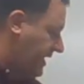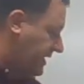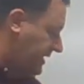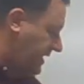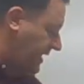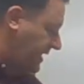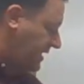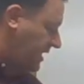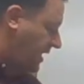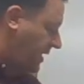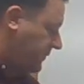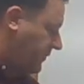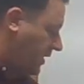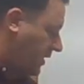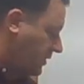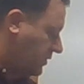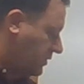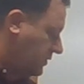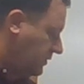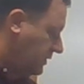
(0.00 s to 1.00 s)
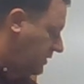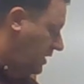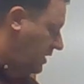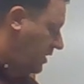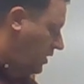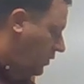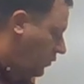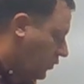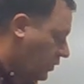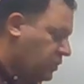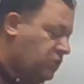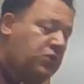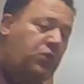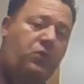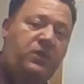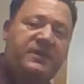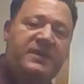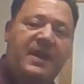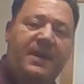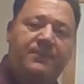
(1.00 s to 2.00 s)
that heat up, we're
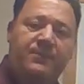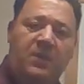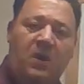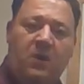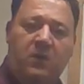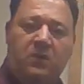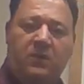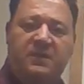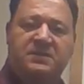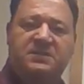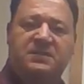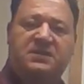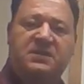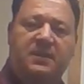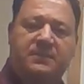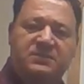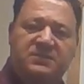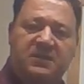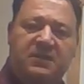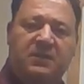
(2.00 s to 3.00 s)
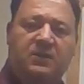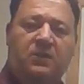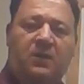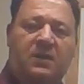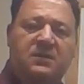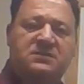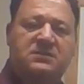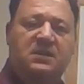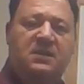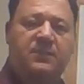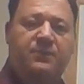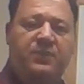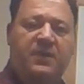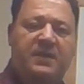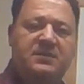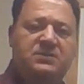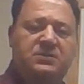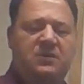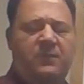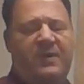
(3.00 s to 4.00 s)
cooling that motor as it comes in across the
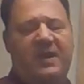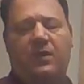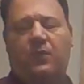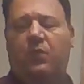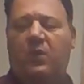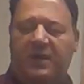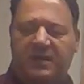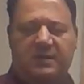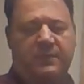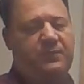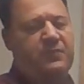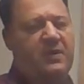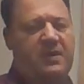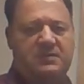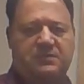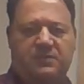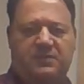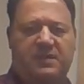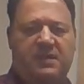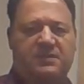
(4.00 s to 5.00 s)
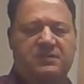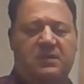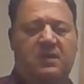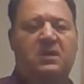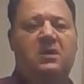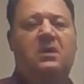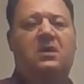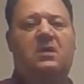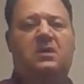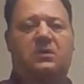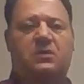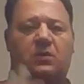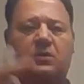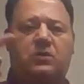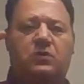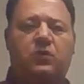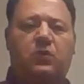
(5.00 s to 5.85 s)
compressor, no matter what compressor it is. You're